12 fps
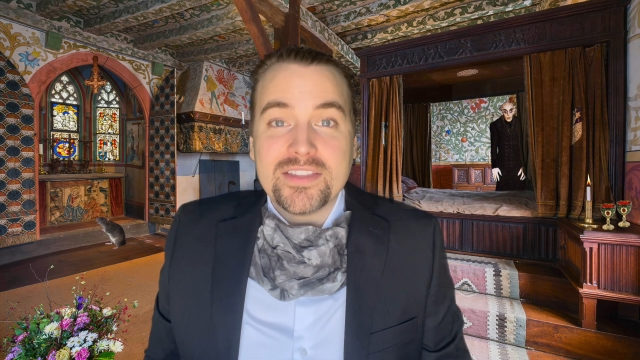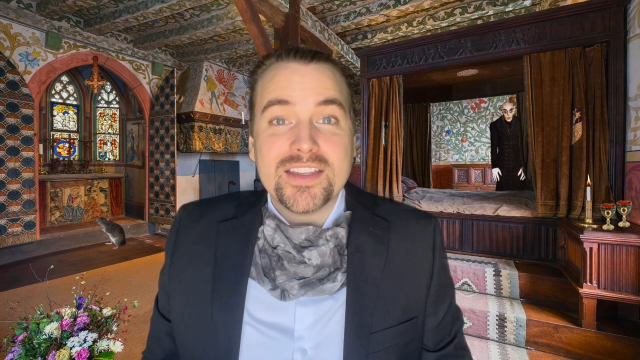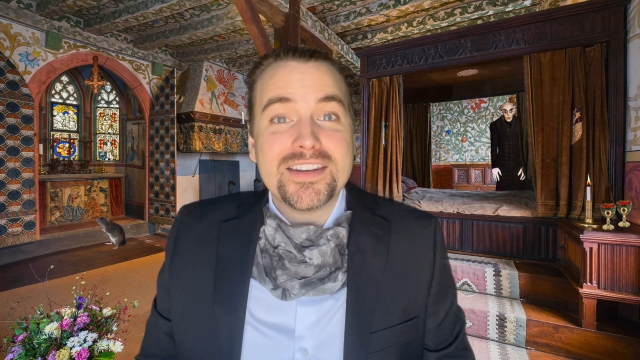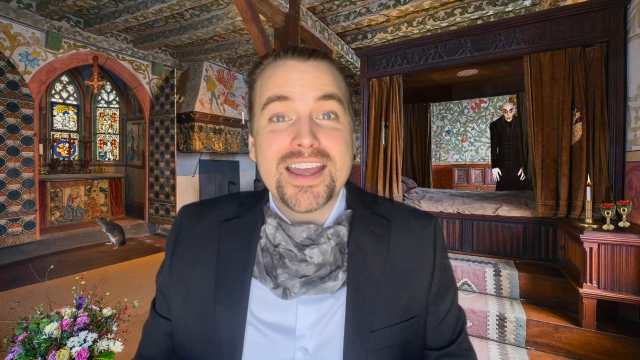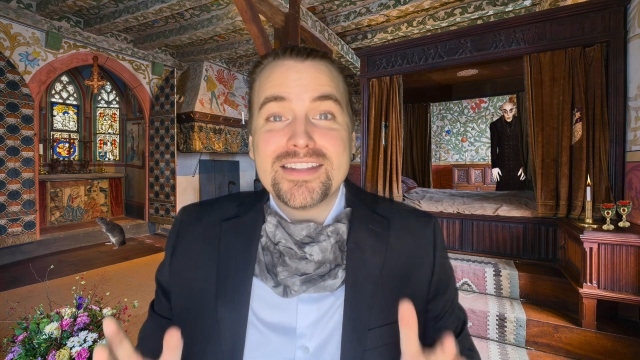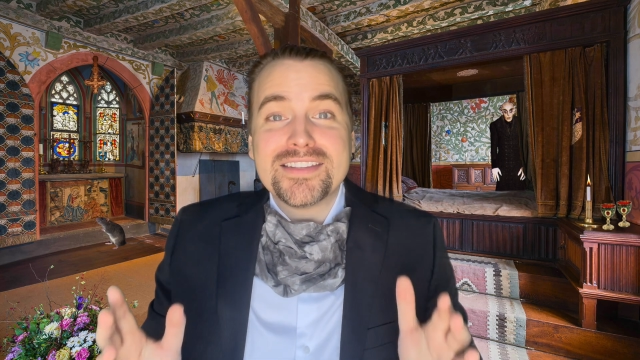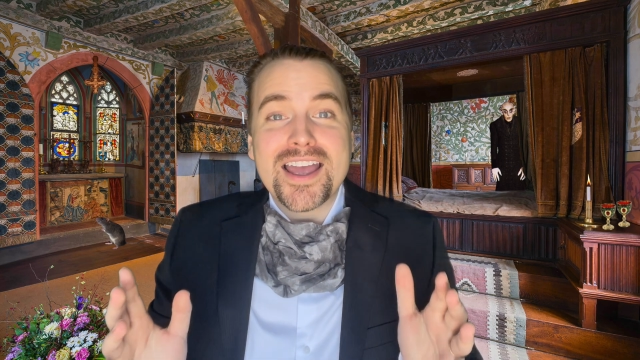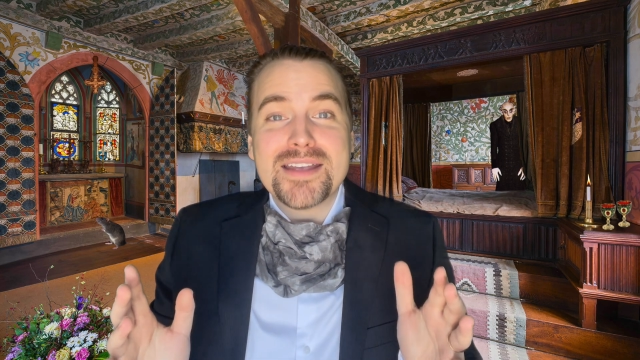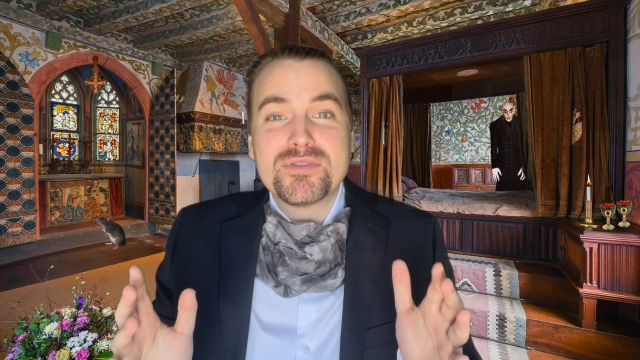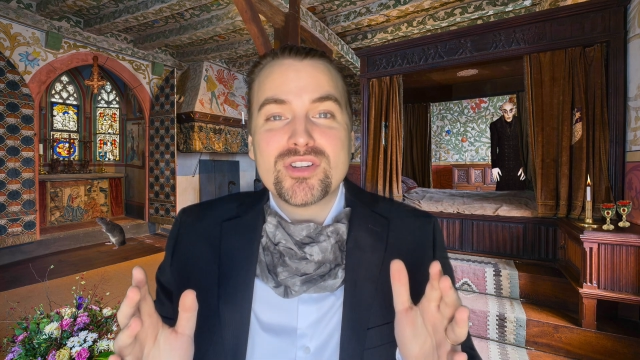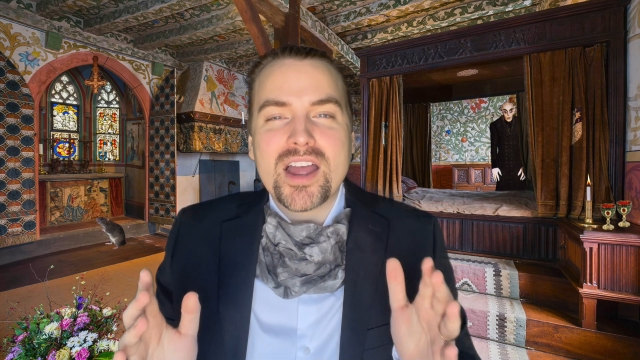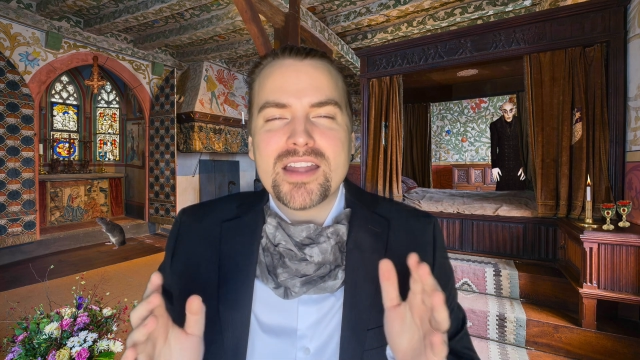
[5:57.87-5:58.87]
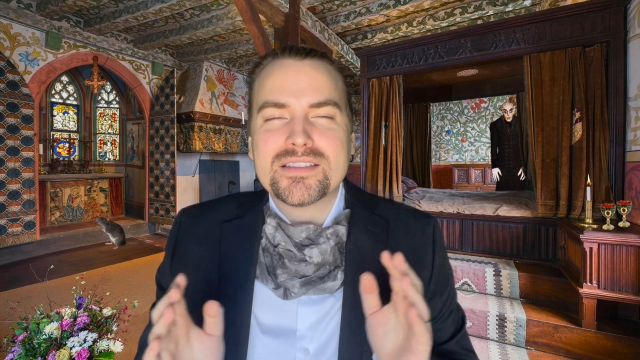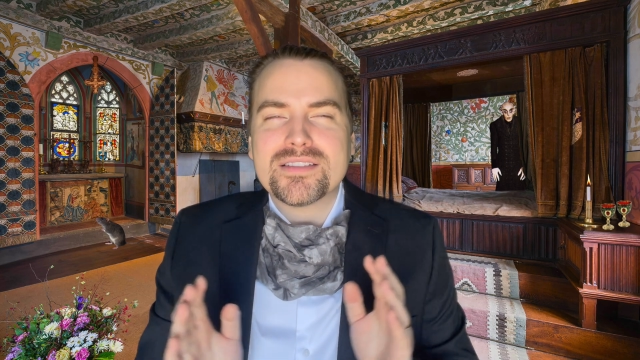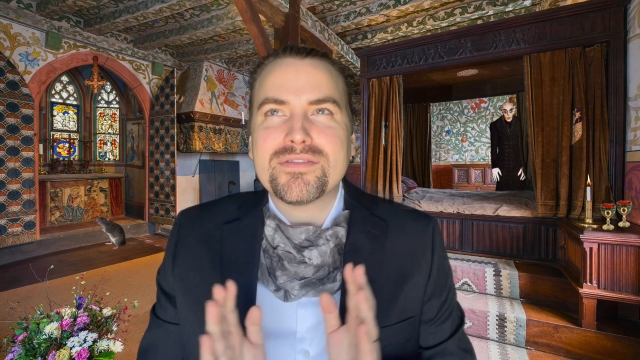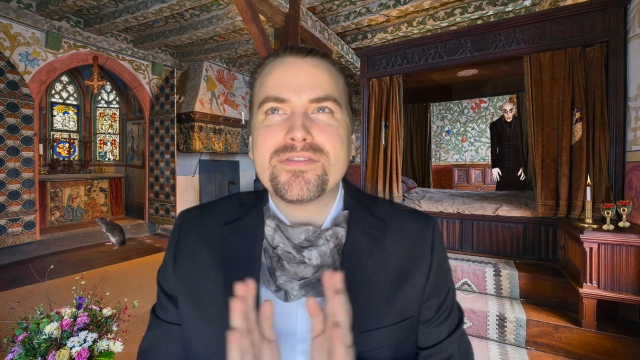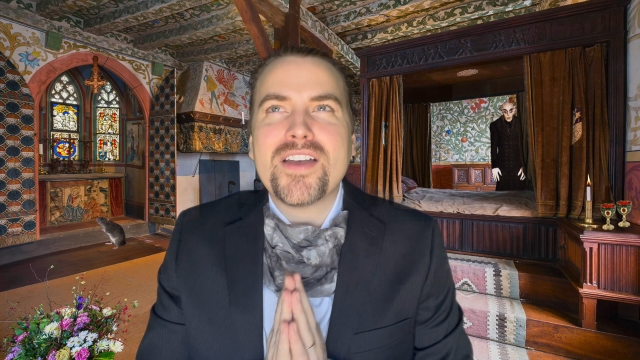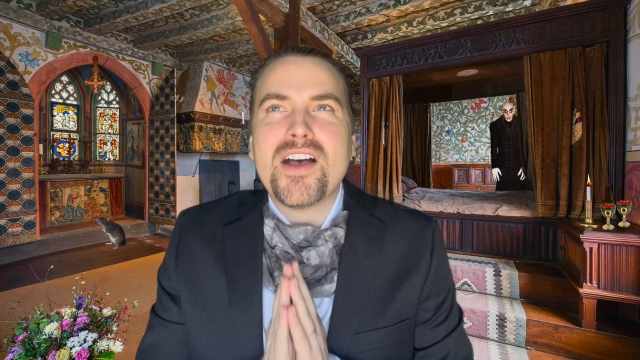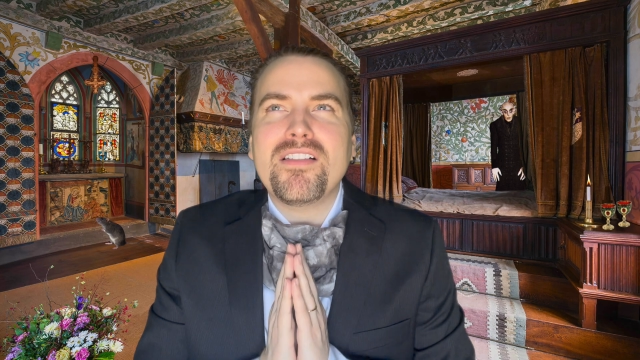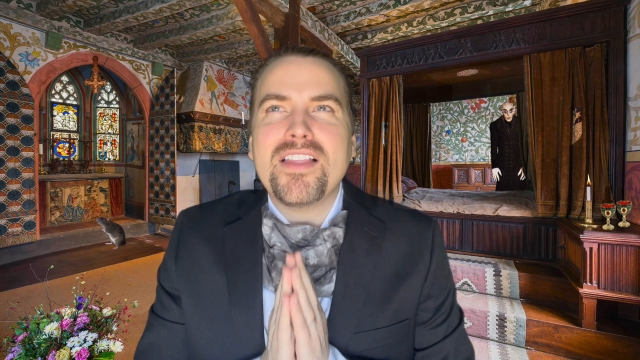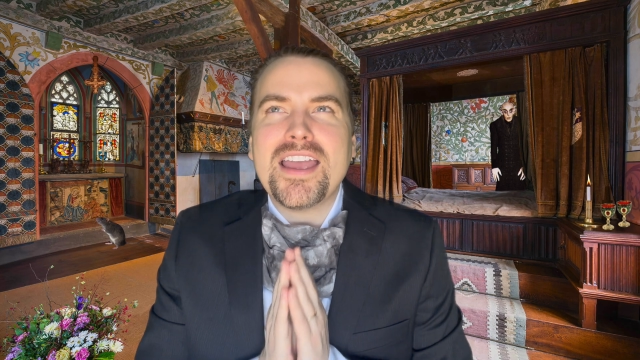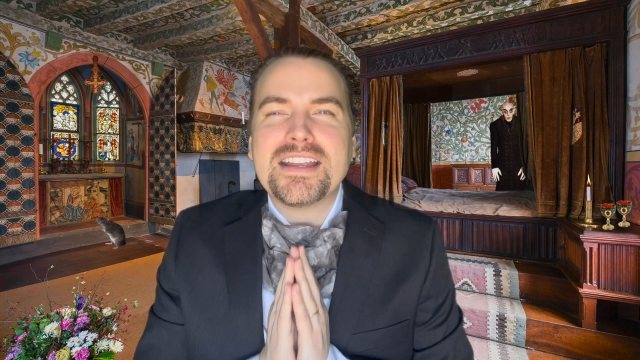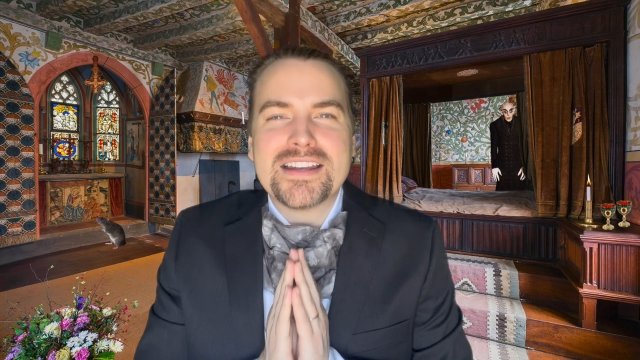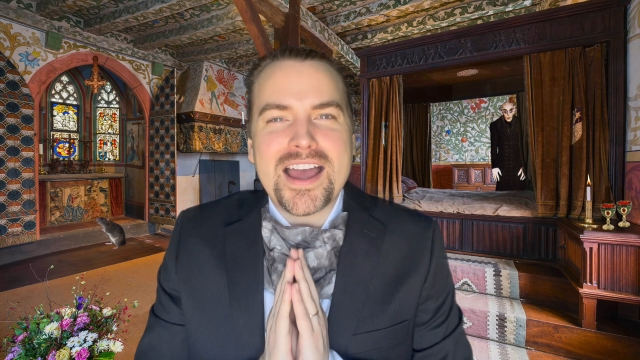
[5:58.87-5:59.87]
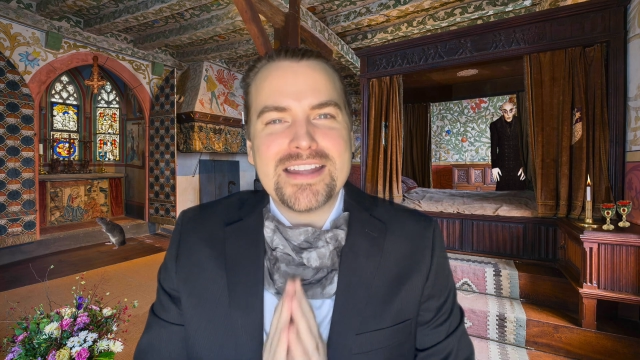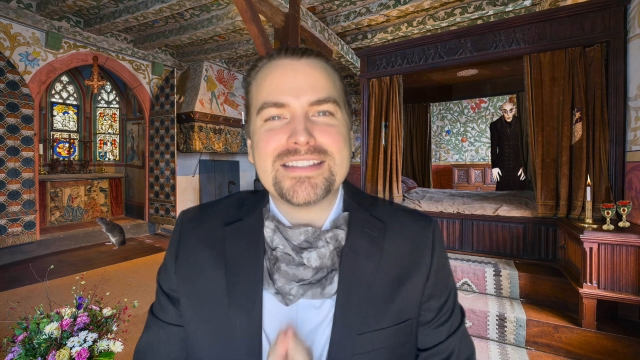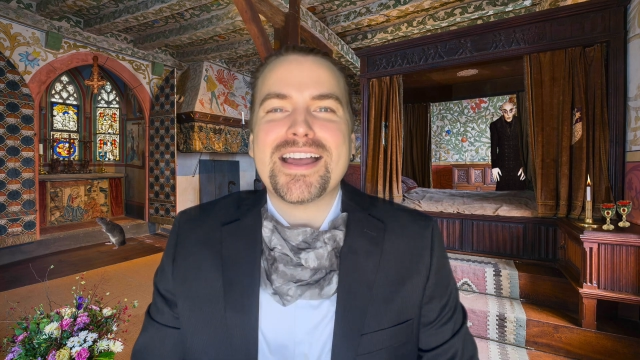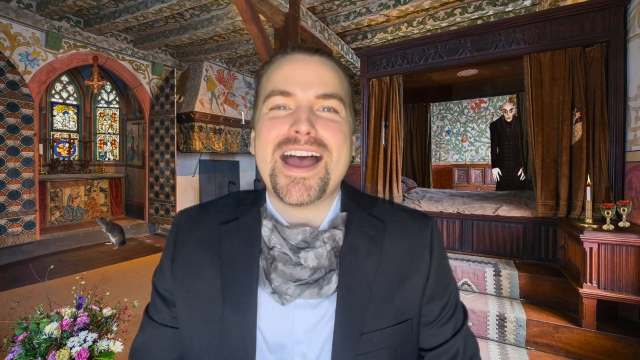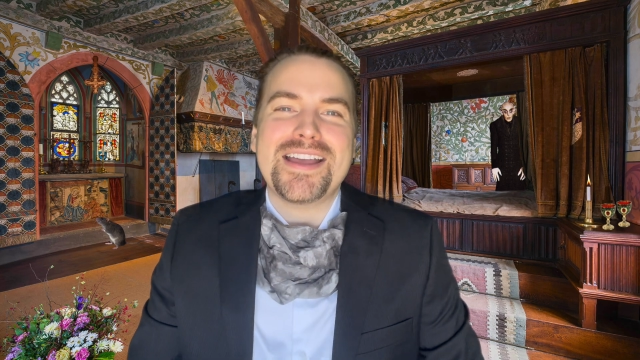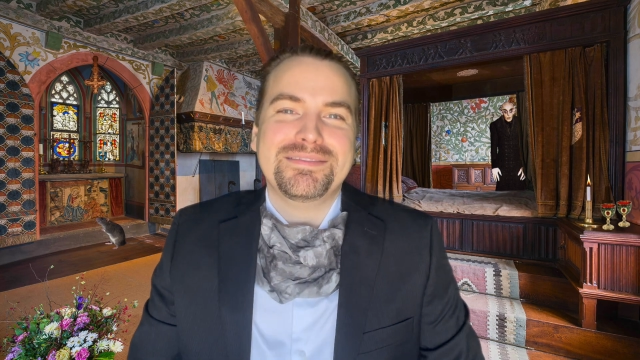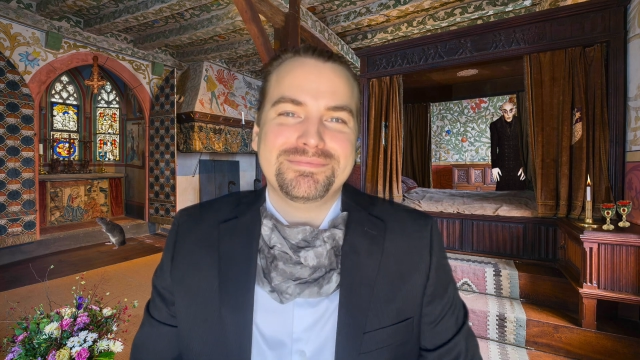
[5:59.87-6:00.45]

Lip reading: The nighttime shots felt like nighttime.